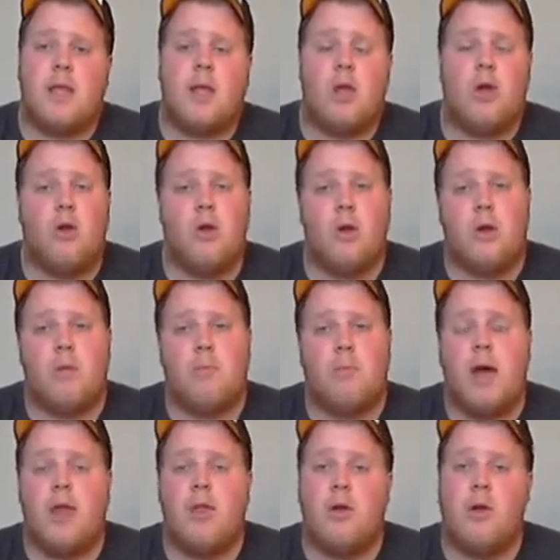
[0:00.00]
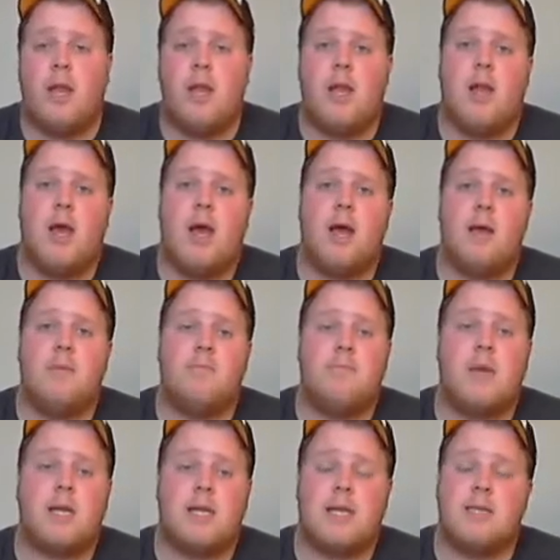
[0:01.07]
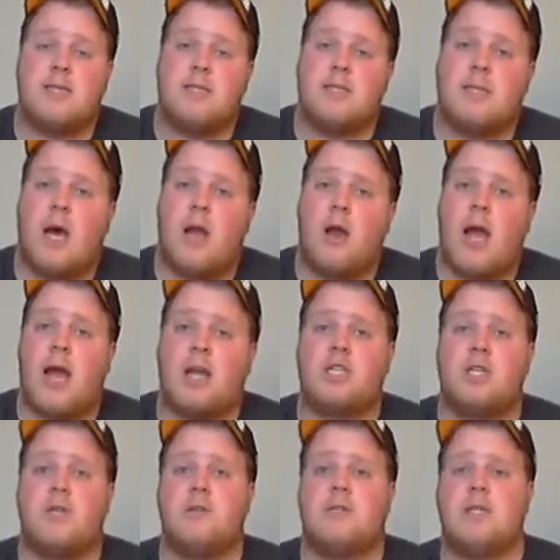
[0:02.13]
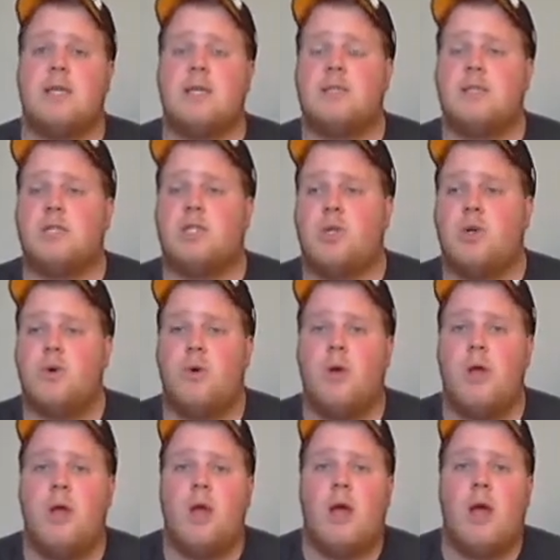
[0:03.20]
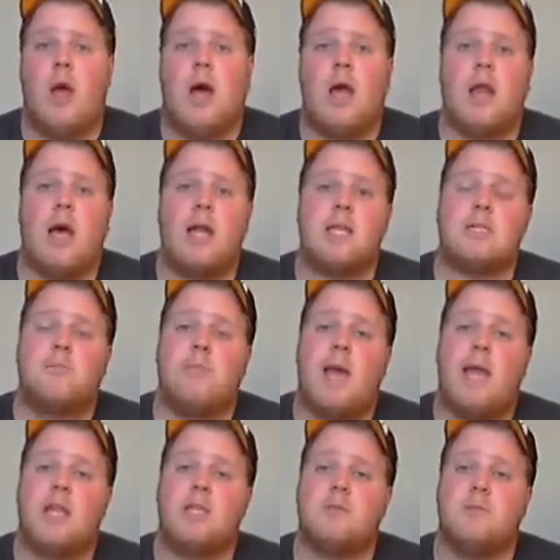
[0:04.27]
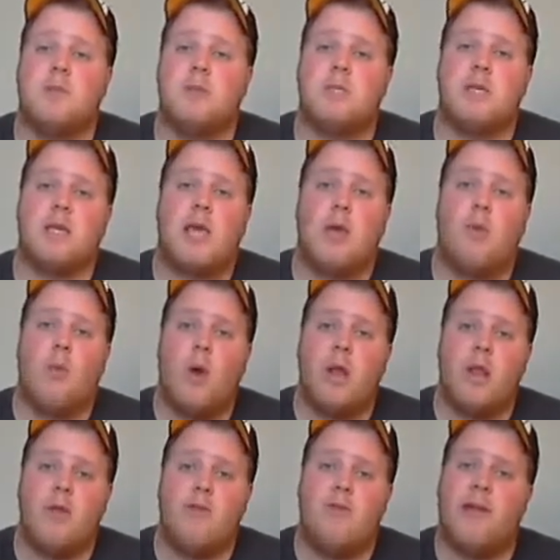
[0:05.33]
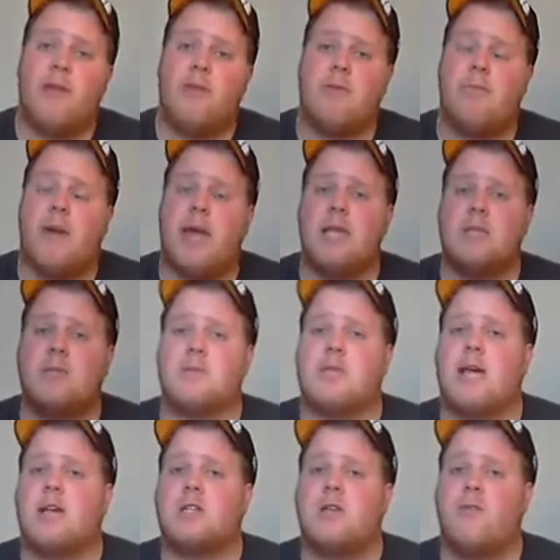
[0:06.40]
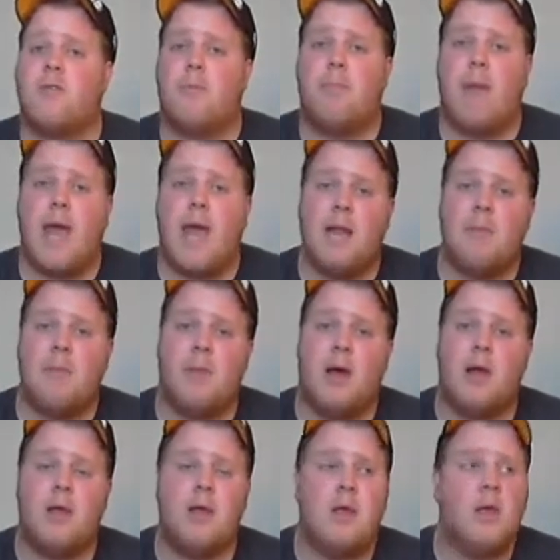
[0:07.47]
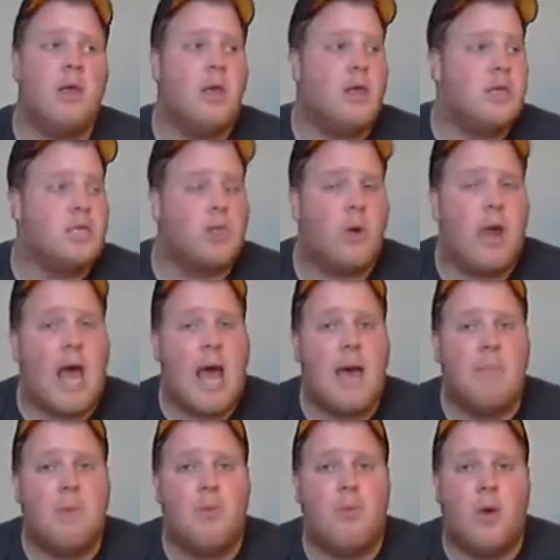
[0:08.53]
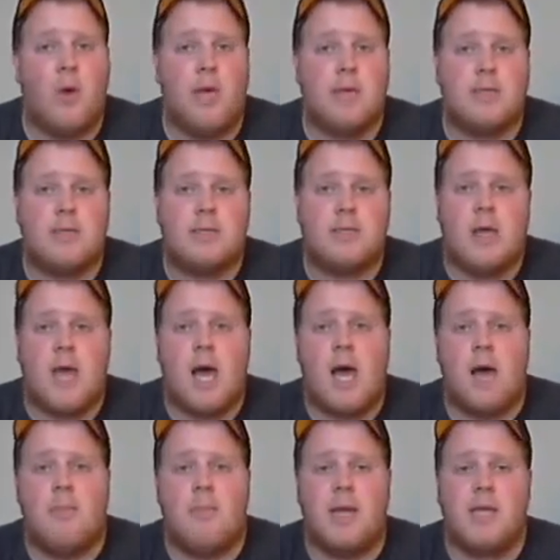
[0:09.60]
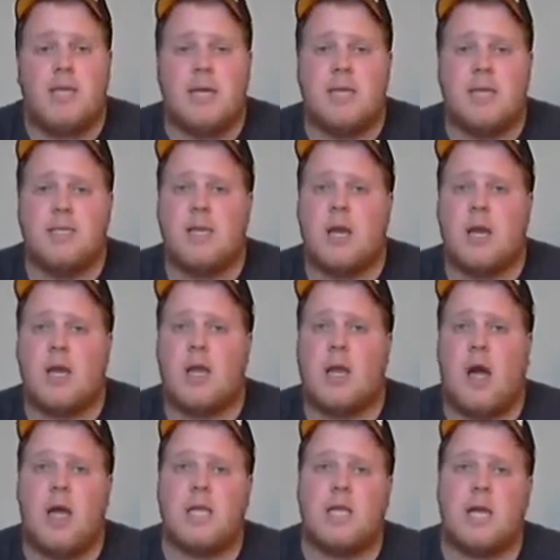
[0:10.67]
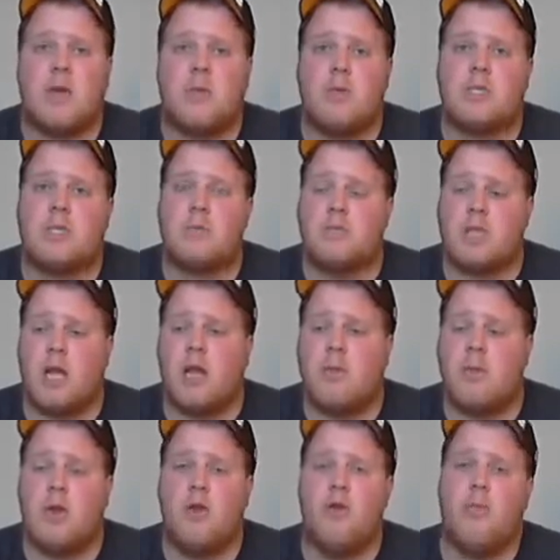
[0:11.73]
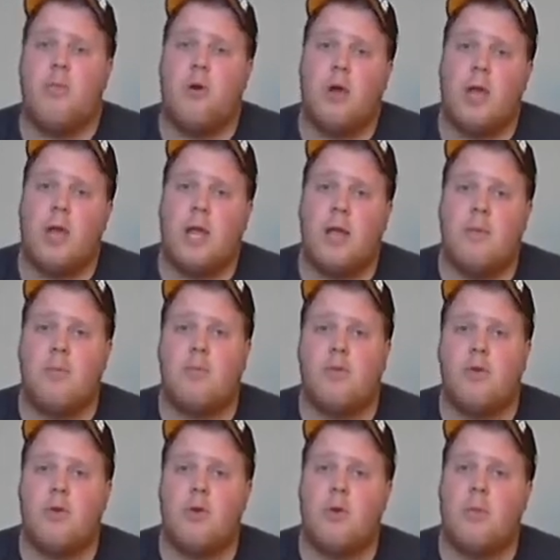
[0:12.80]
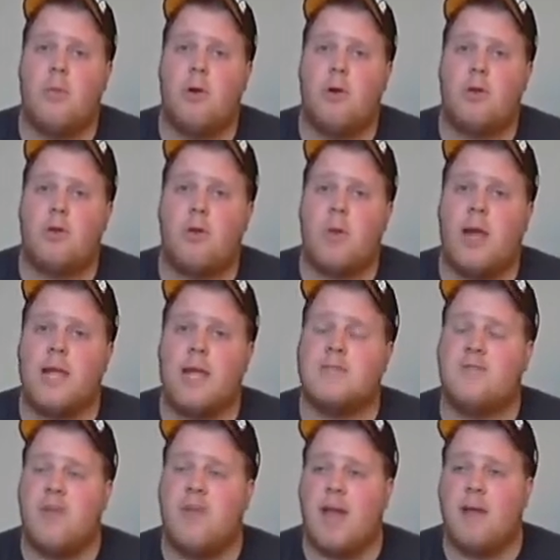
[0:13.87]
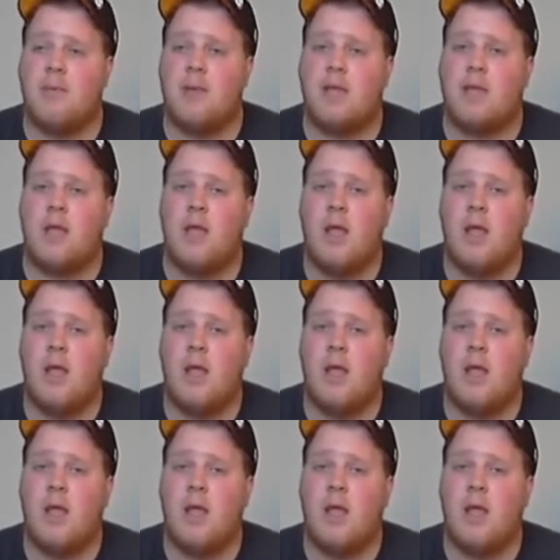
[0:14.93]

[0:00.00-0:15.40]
her mother and Mike Tyson's daughter actually used to listen to a lot of Spanish music, and one of their favorite bands was actually from Panama. So what happened was Mike Tyson got in contact with some gentleman who put him through to Roberto Duran's family.